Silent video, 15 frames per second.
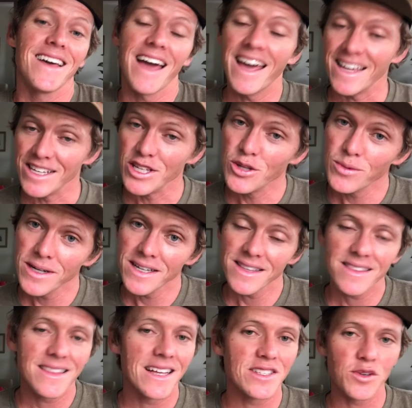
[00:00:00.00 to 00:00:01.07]
Hey, you know what?
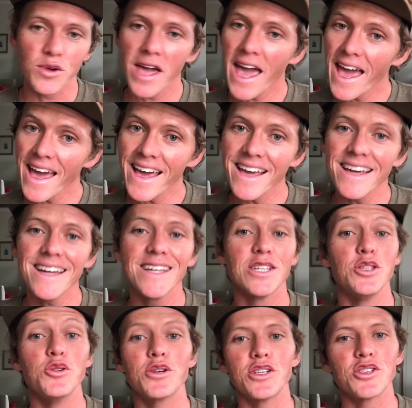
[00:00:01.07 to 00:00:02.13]
That's okay.
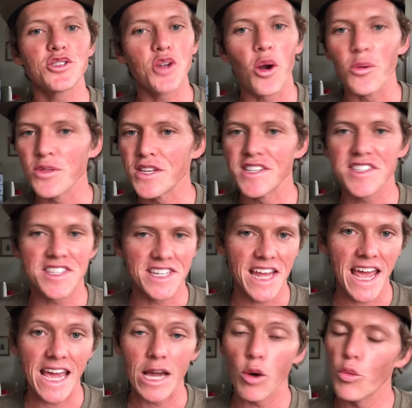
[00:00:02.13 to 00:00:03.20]
You can start with us
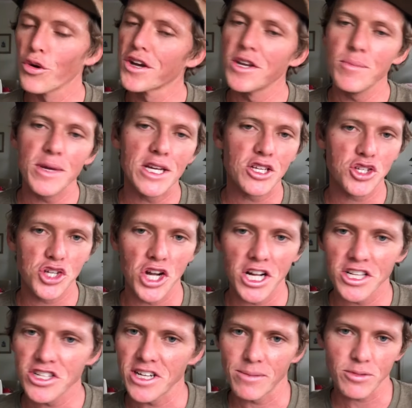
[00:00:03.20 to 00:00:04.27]
today. We're going to be in
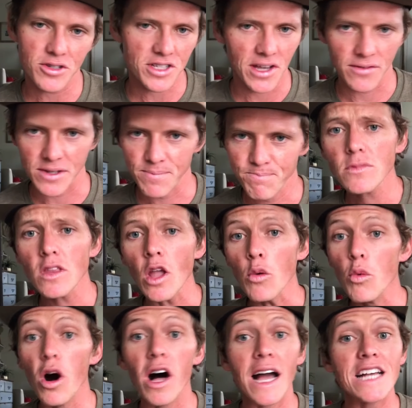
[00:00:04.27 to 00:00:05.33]
John chapter 7.
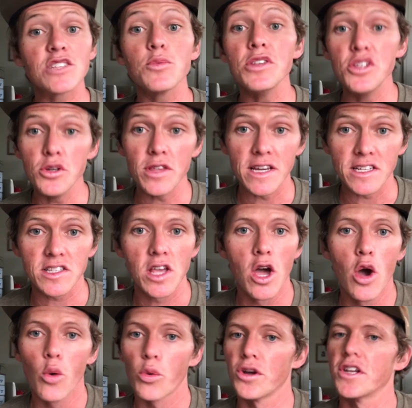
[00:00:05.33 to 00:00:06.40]
Well, as we do this,
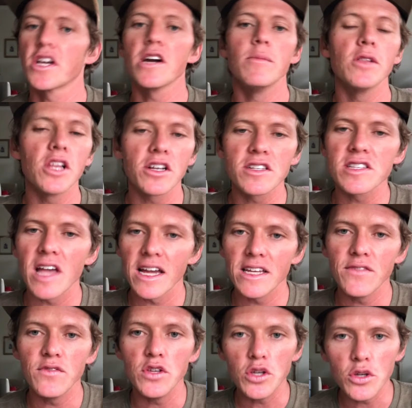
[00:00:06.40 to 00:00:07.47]
we're going to come alongside
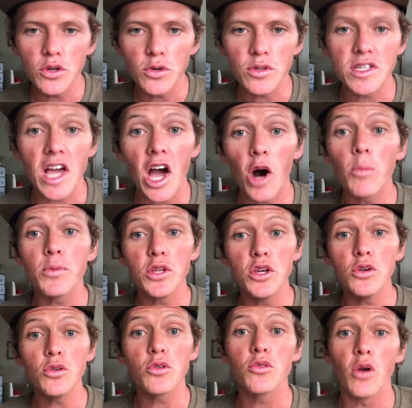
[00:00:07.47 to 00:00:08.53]
of you to help
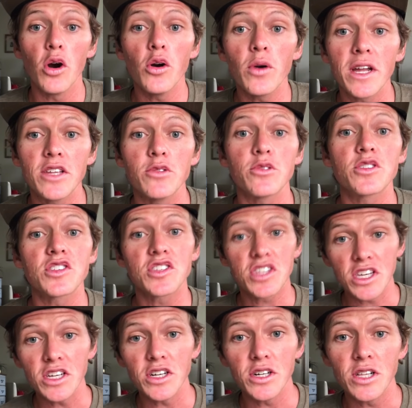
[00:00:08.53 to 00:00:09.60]
you grow in your
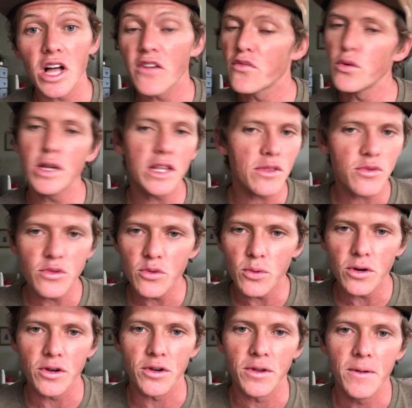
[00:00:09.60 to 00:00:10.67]
skill of reading through the
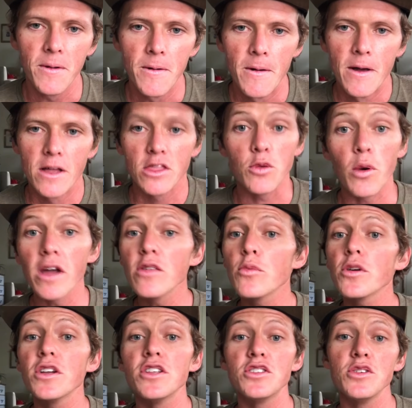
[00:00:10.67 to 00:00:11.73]
Word. The way that
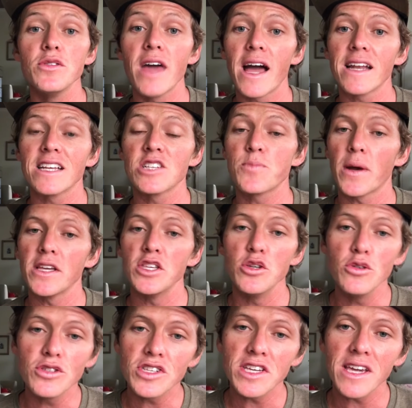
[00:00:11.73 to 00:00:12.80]
we're going to do that is by
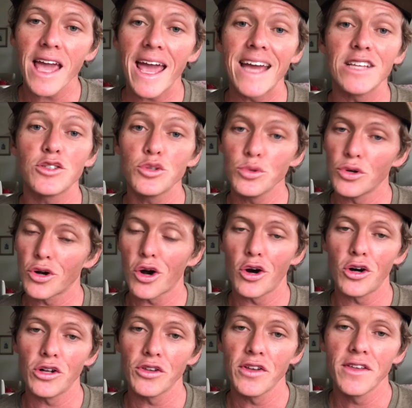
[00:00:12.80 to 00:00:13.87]
using a tool
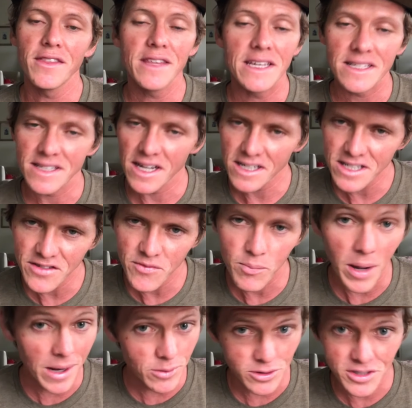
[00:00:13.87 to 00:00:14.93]
called the Inductive
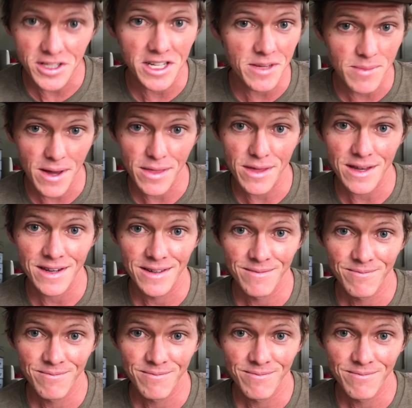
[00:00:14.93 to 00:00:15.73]
Bible Study Method.